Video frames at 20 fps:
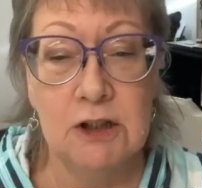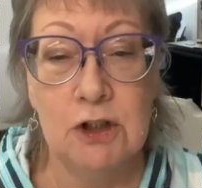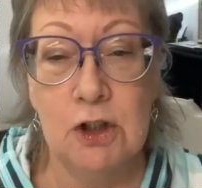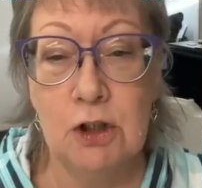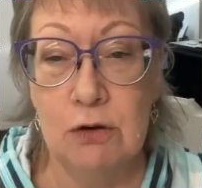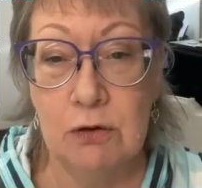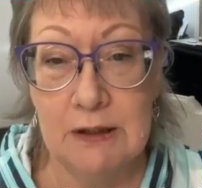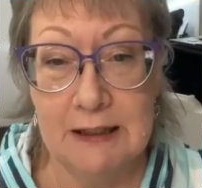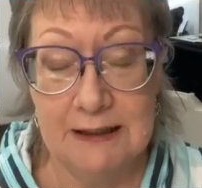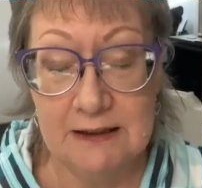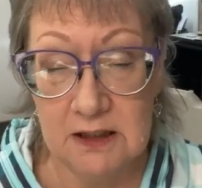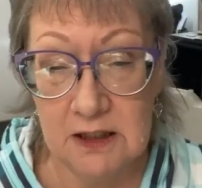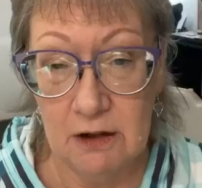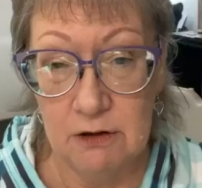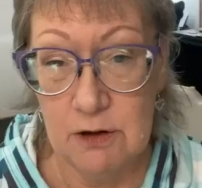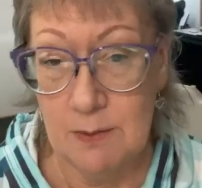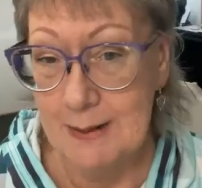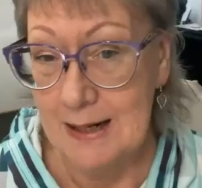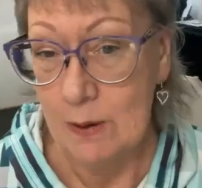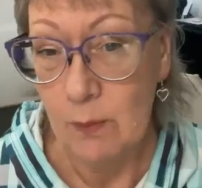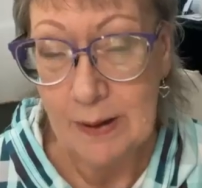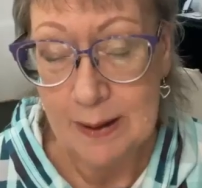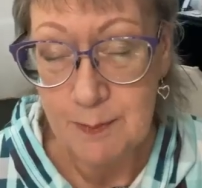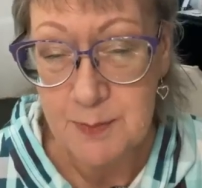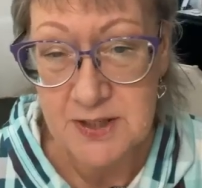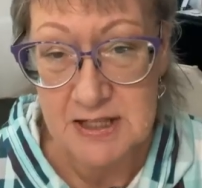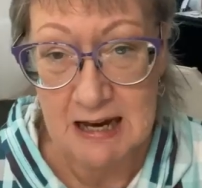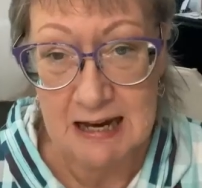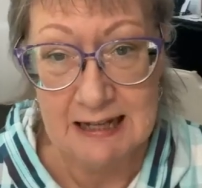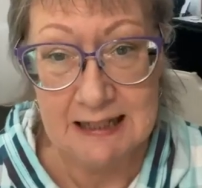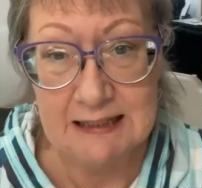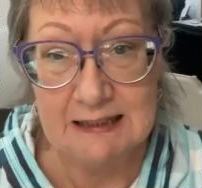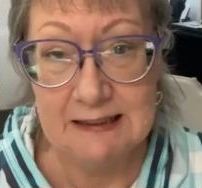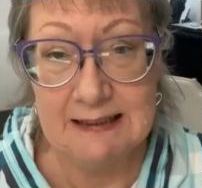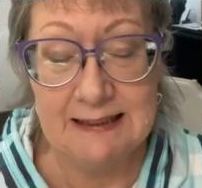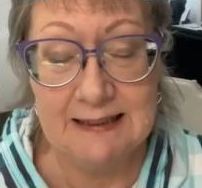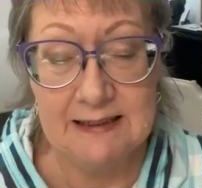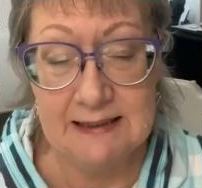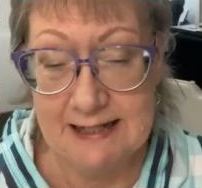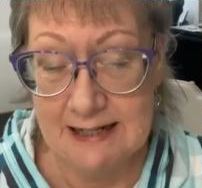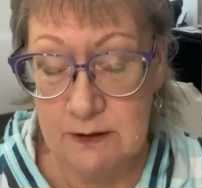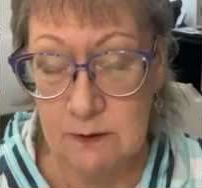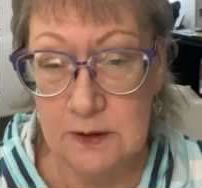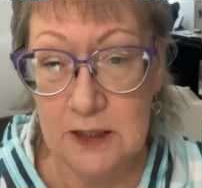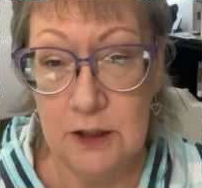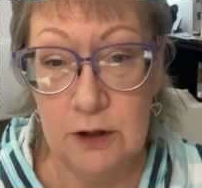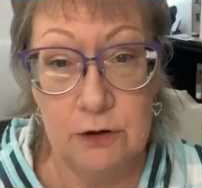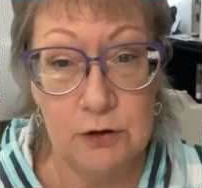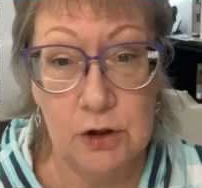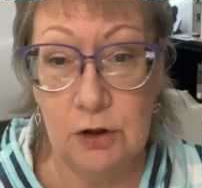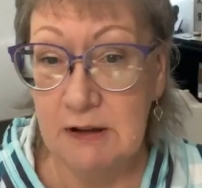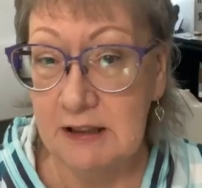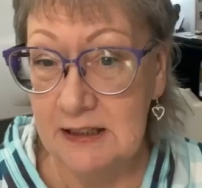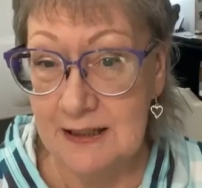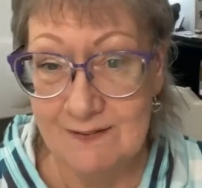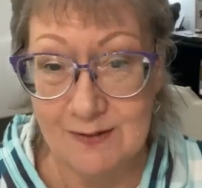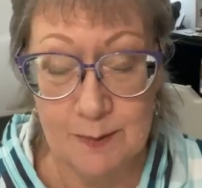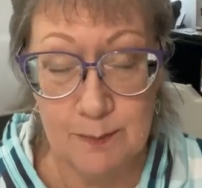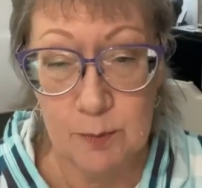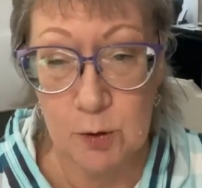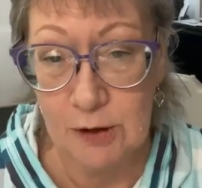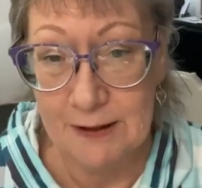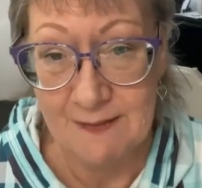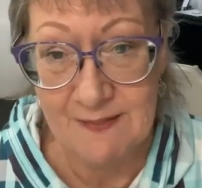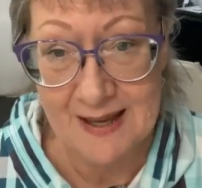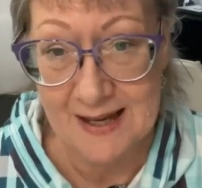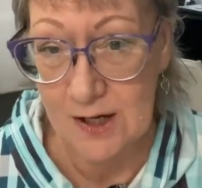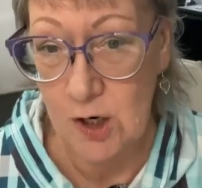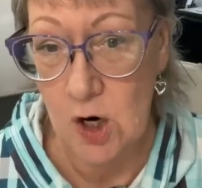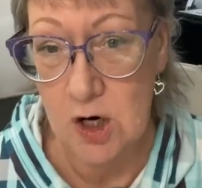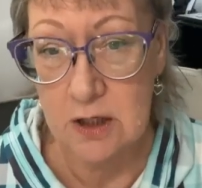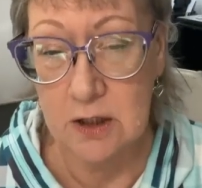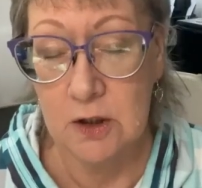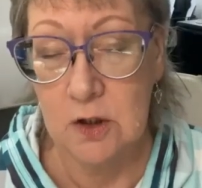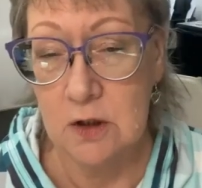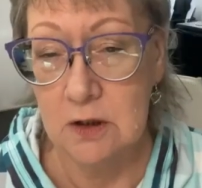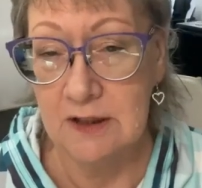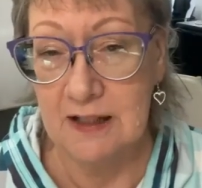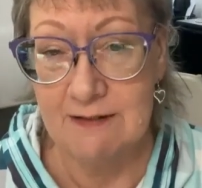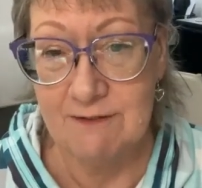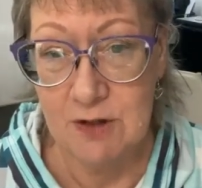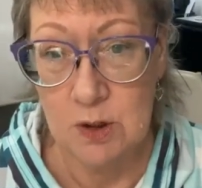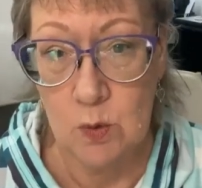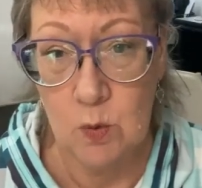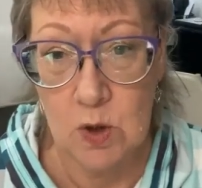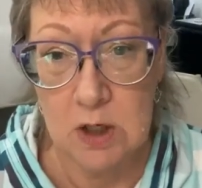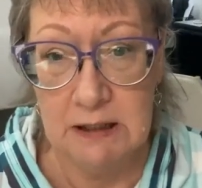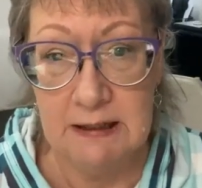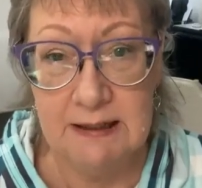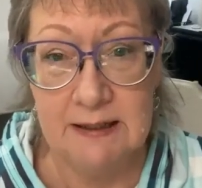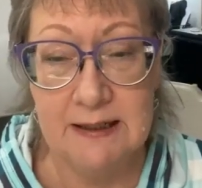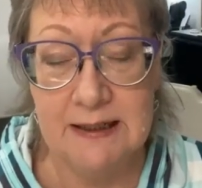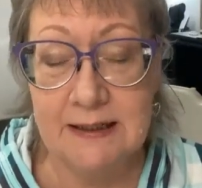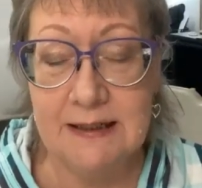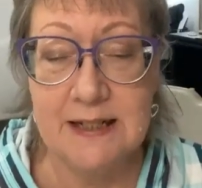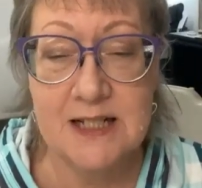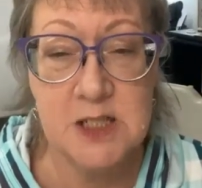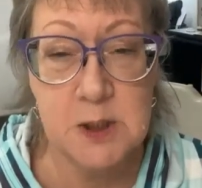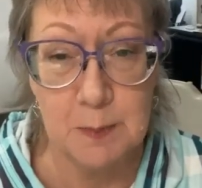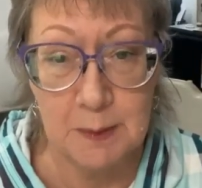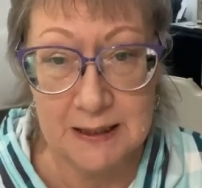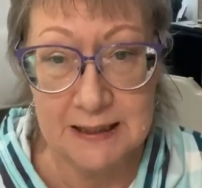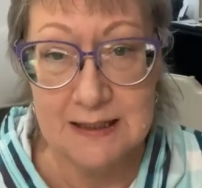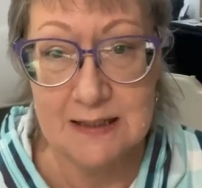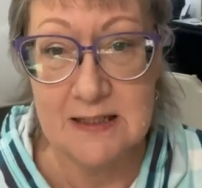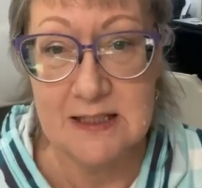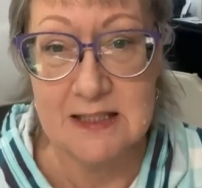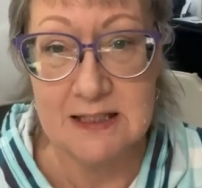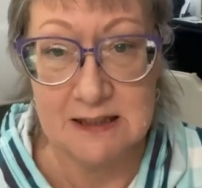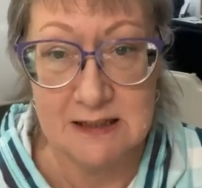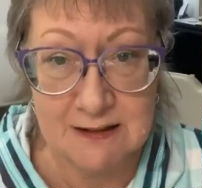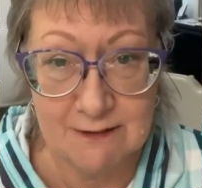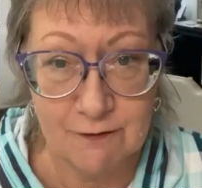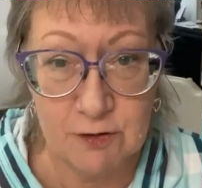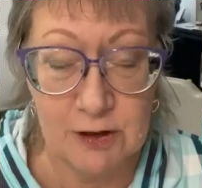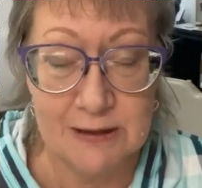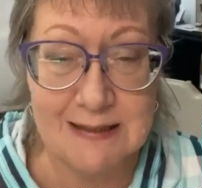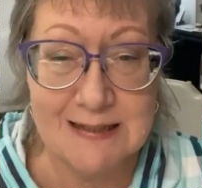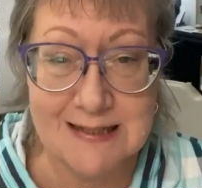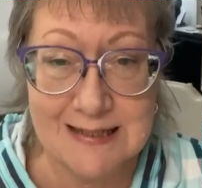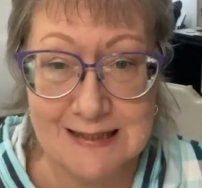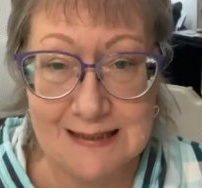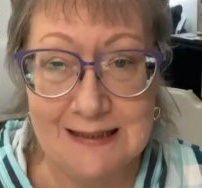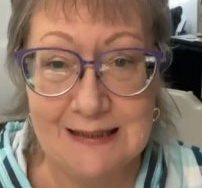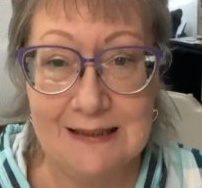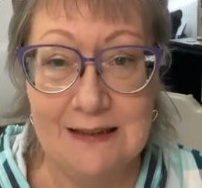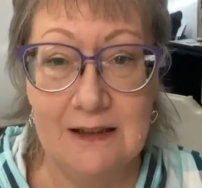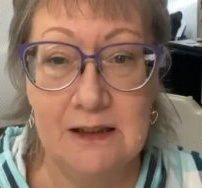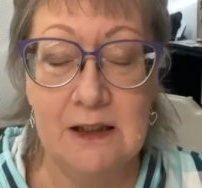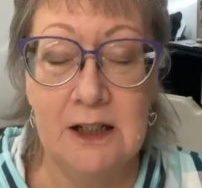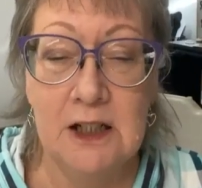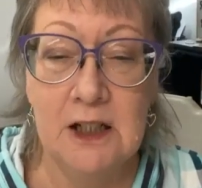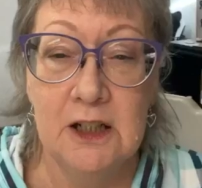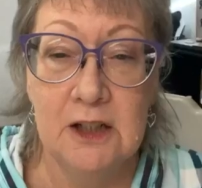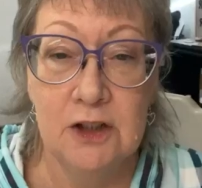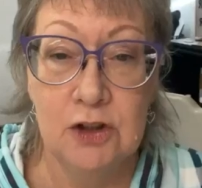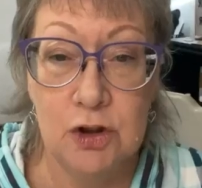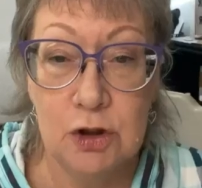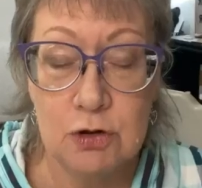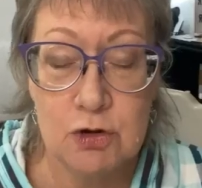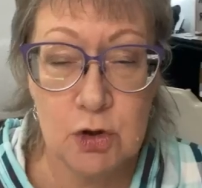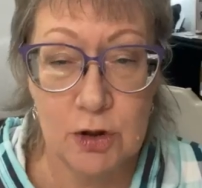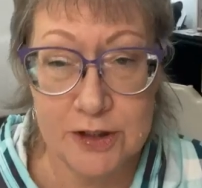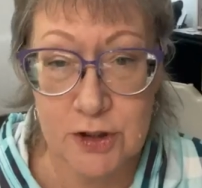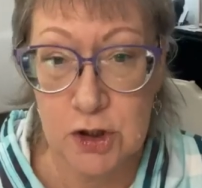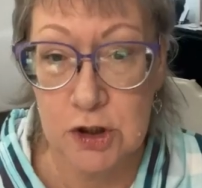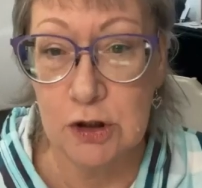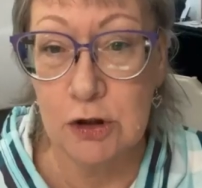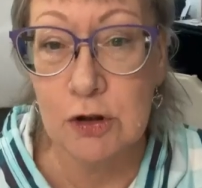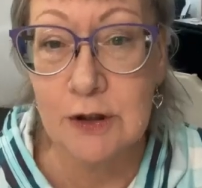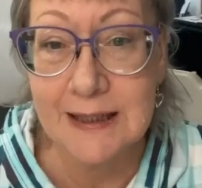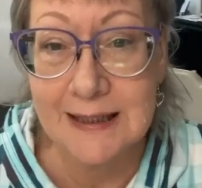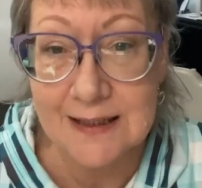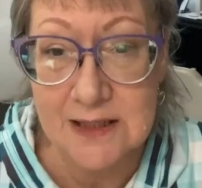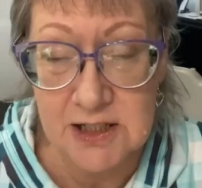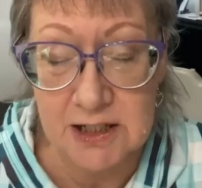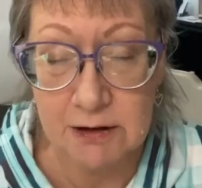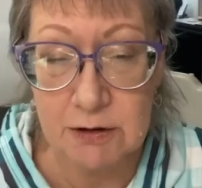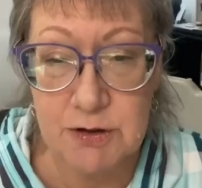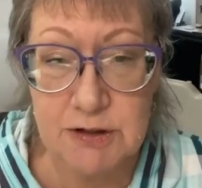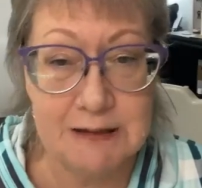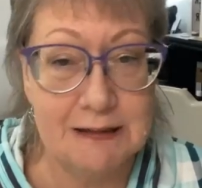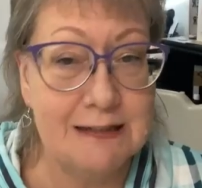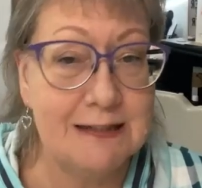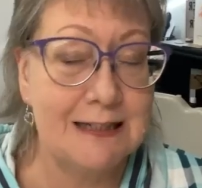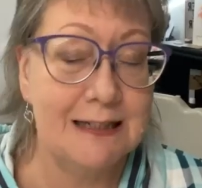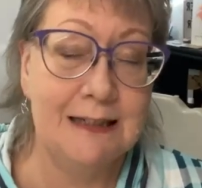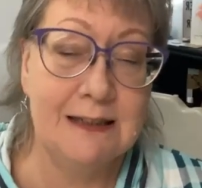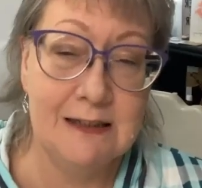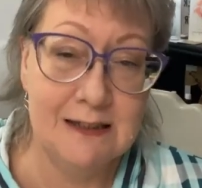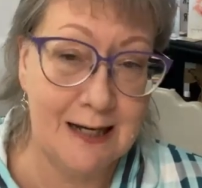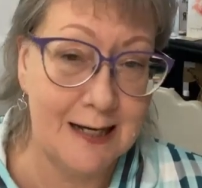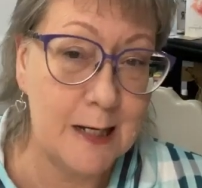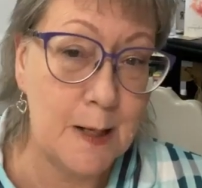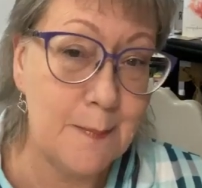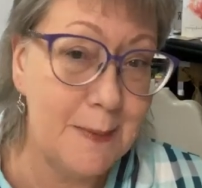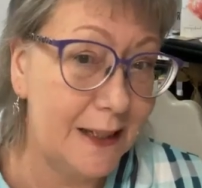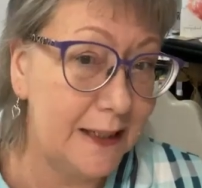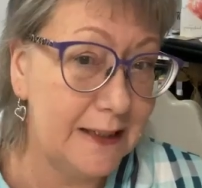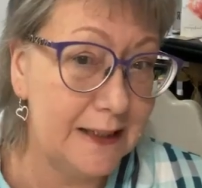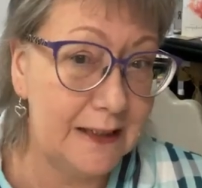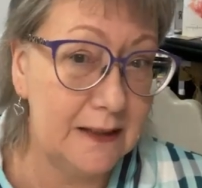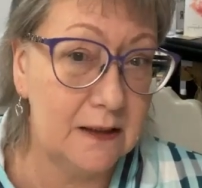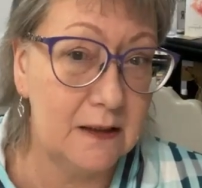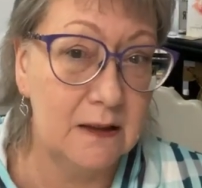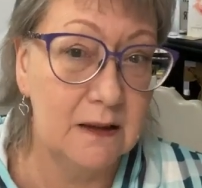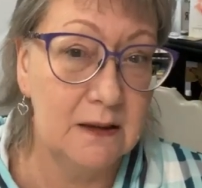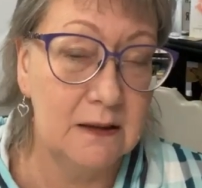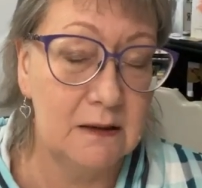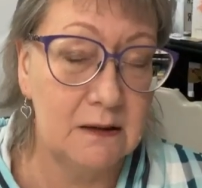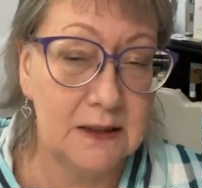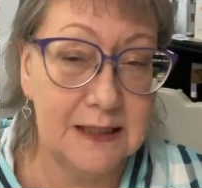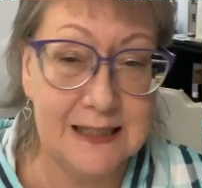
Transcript: You can go to my website and download. You can even print that article if you want. It explains the difference in nutritional ketosis and diabetic